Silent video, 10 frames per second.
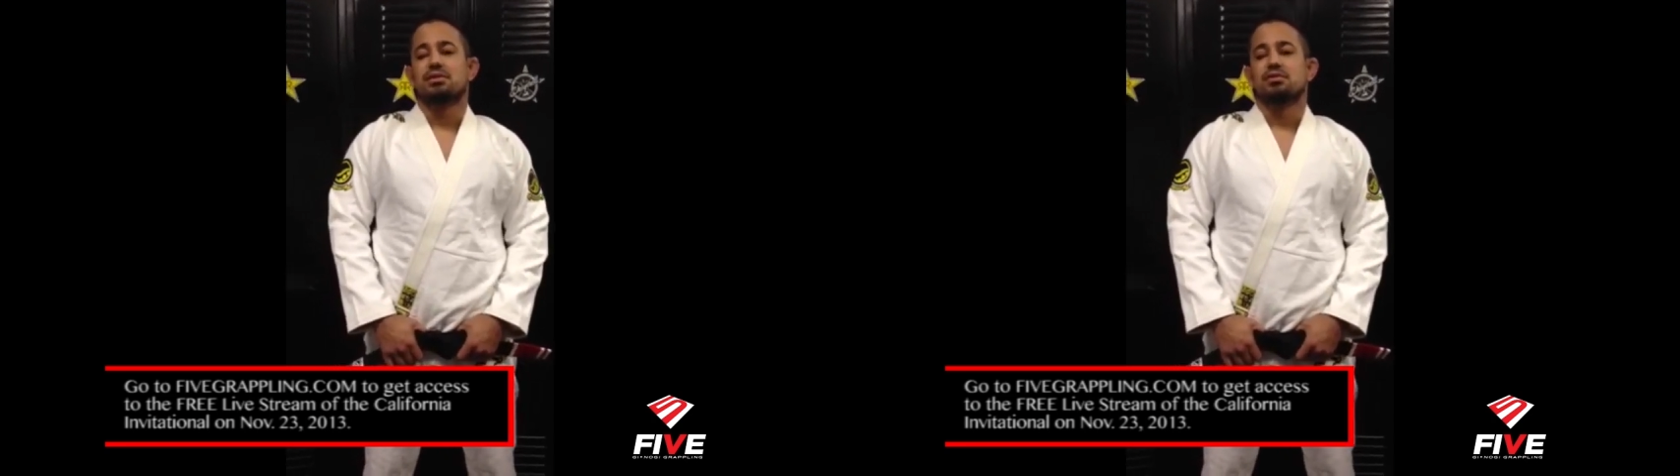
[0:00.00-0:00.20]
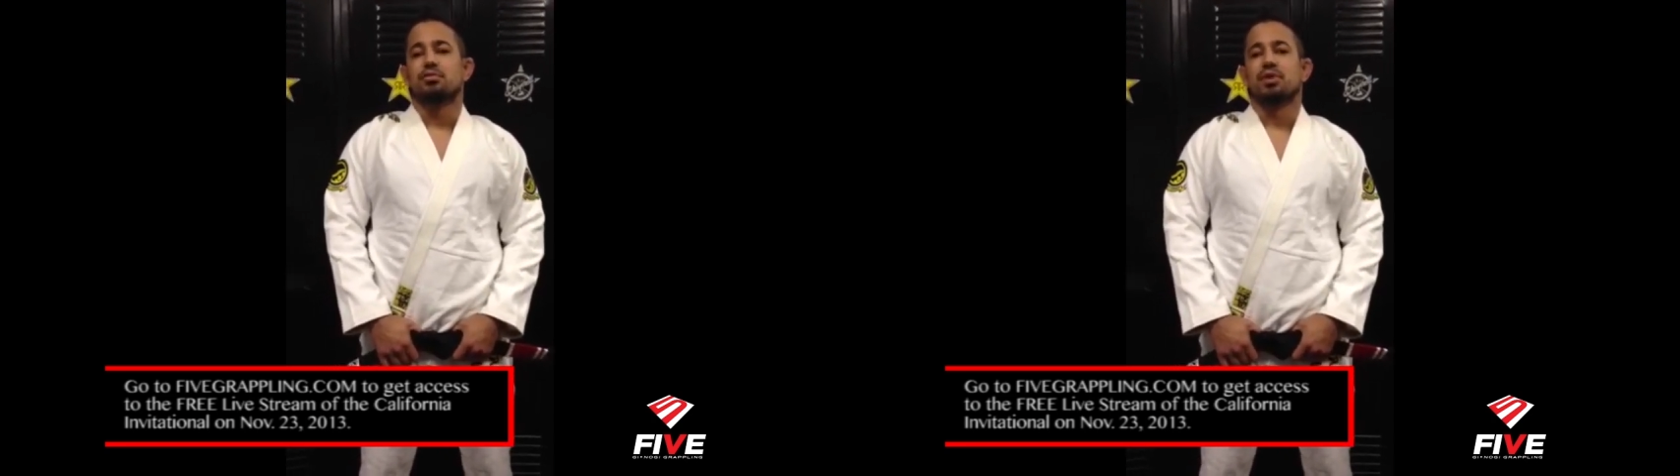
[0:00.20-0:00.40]

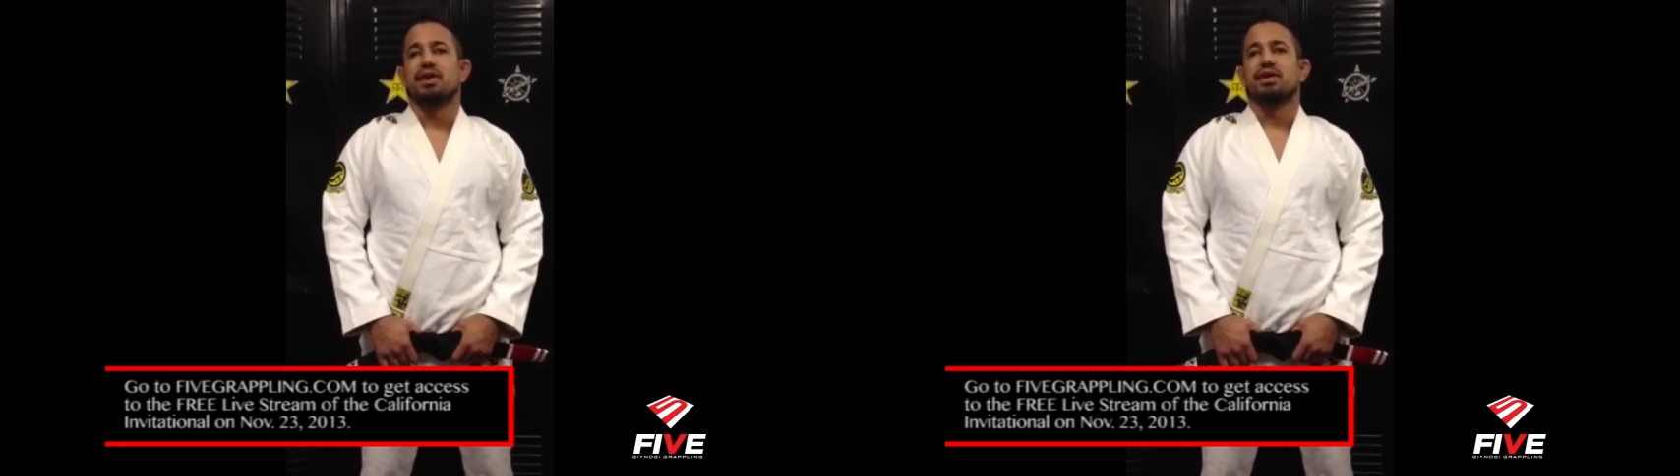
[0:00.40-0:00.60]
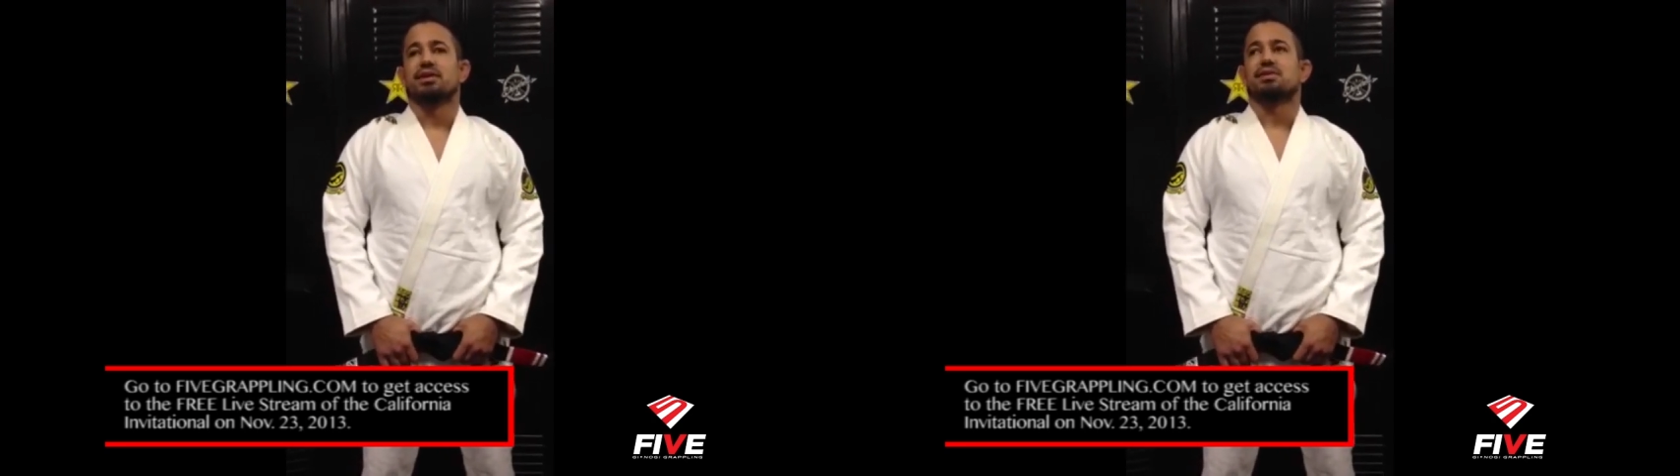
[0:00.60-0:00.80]
to
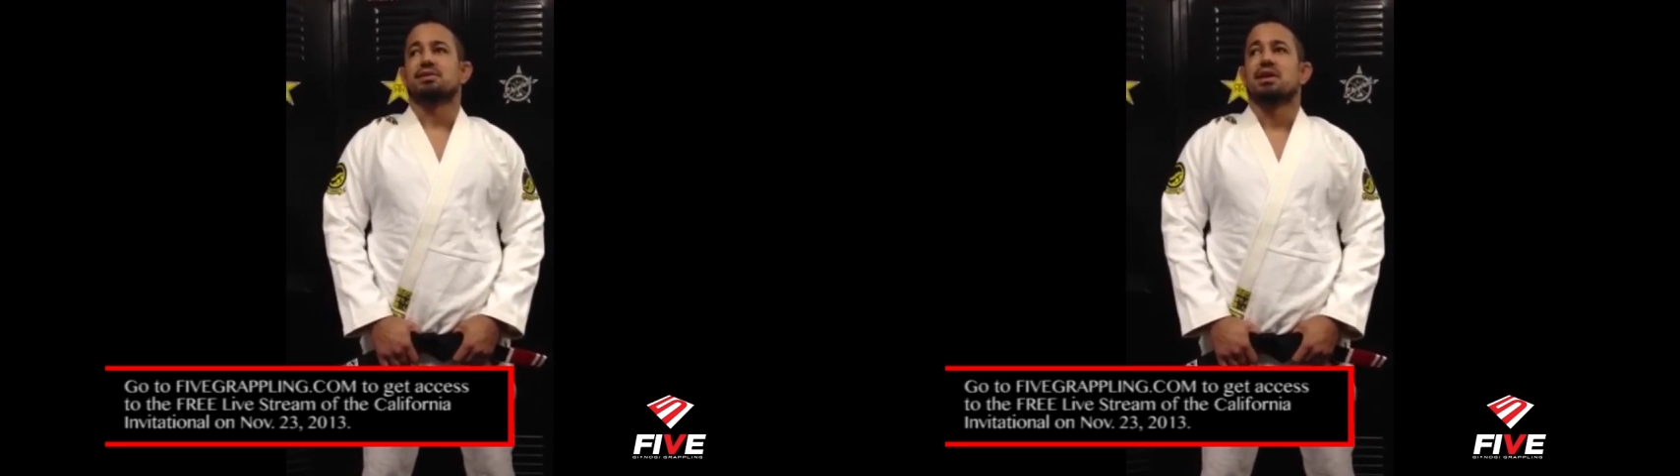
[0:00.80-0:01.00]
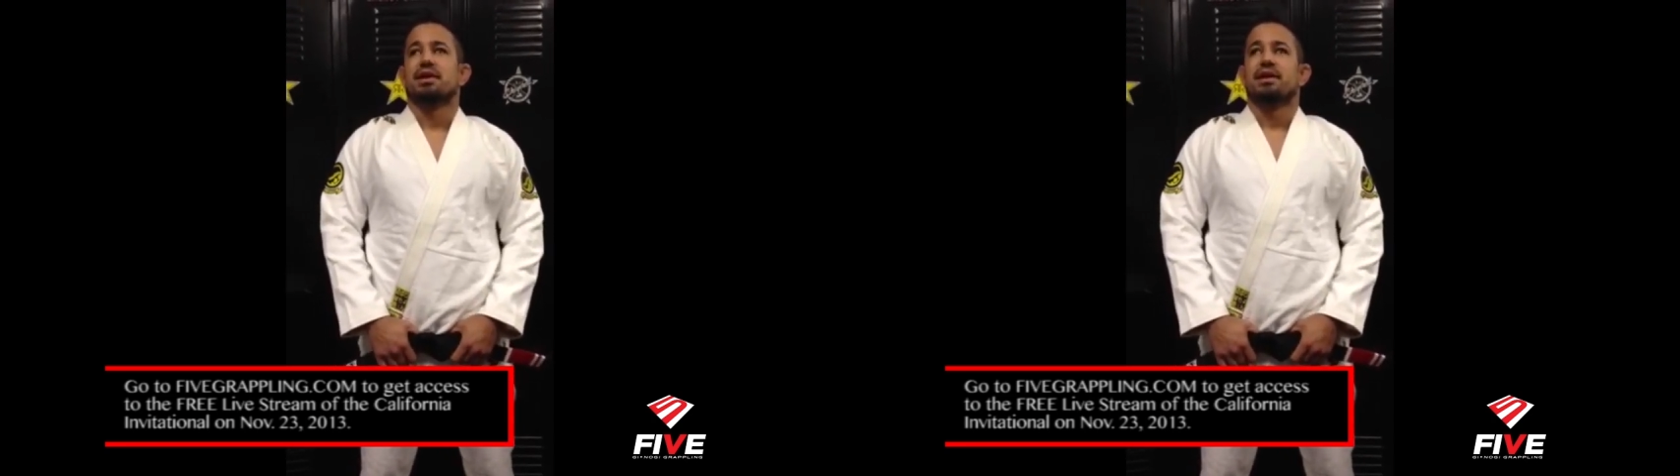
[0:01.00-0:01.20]
me, is
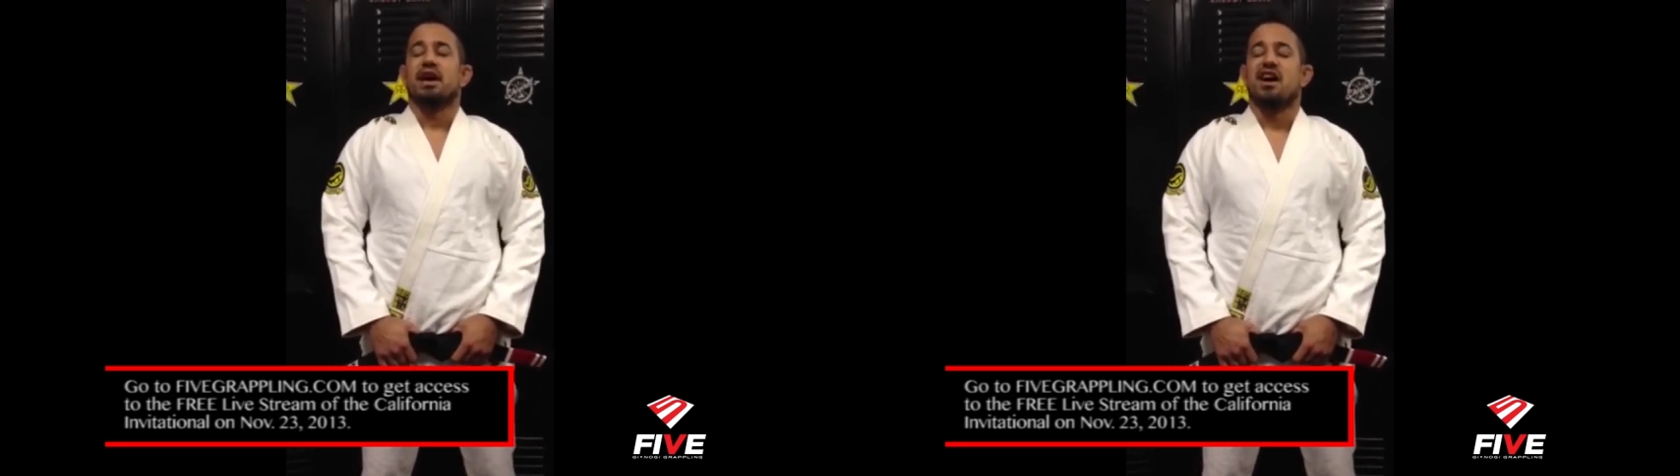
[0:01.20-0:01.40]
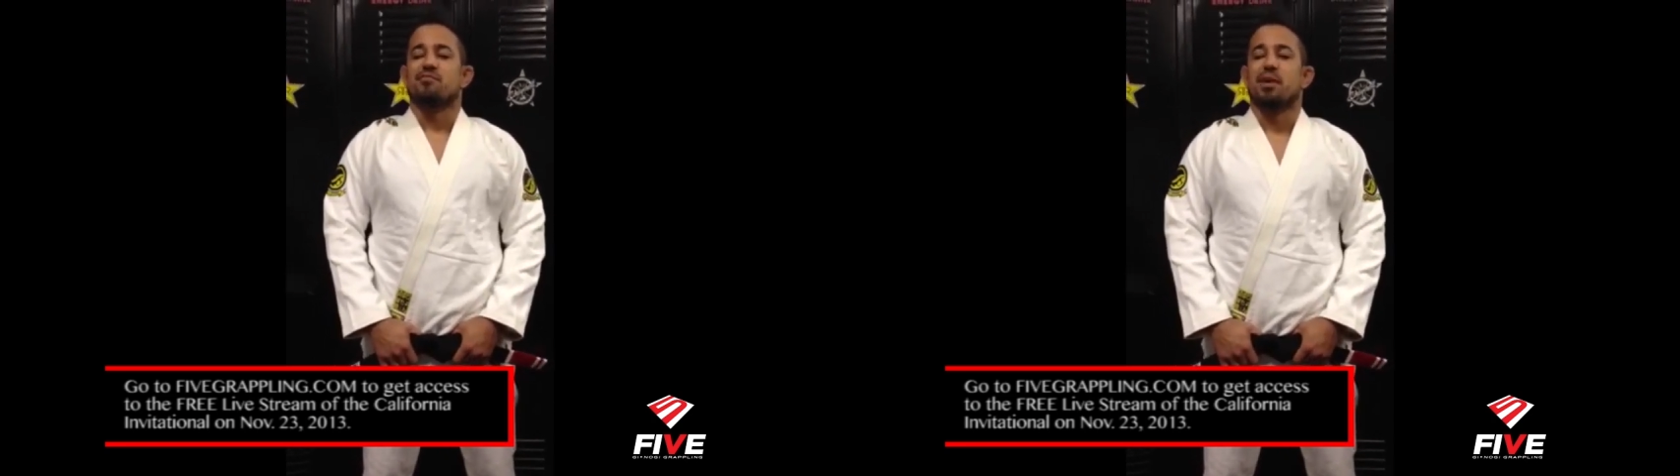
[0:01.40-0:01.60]
have